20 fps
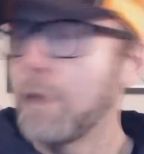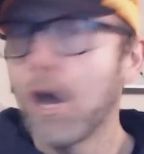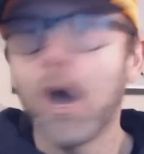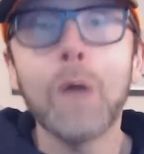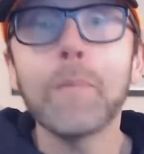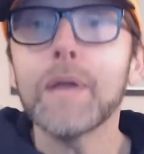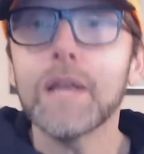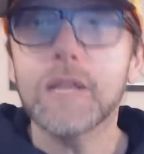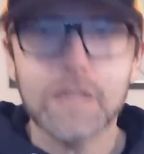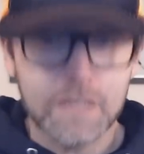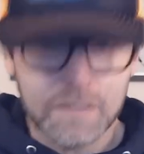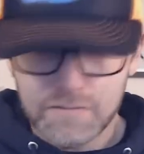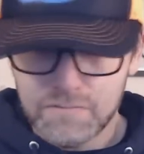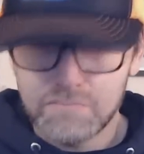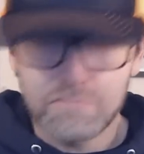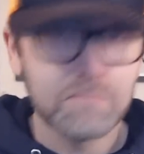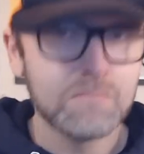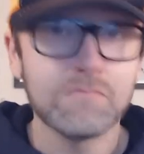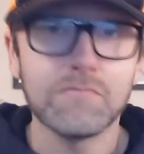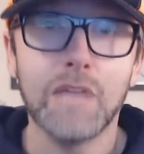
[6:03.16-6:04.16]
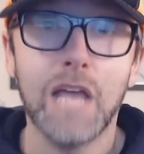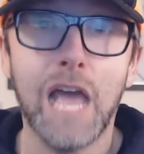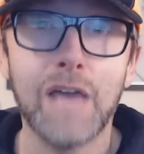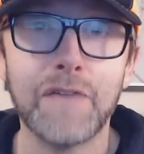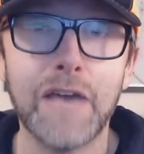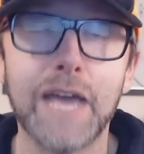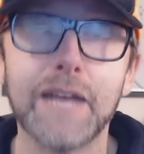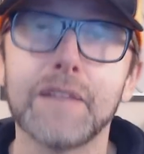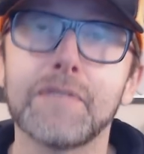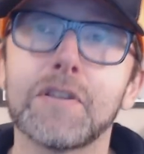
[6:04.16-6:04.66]
By all means,
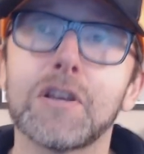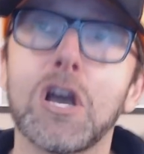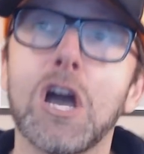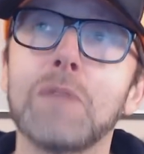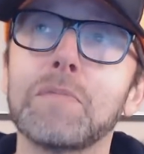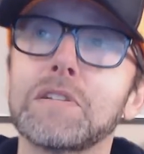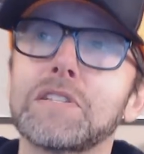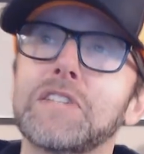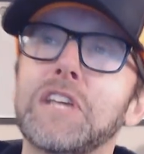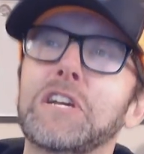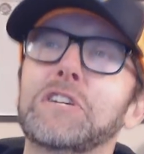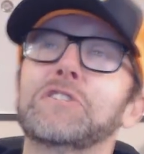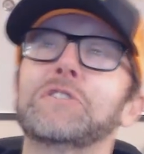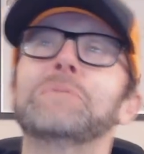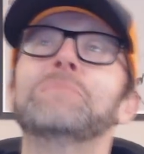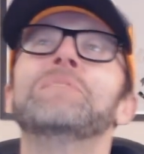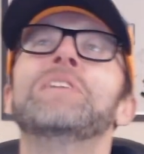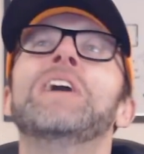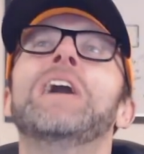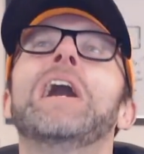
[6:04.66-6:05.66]
have at it in the comment section.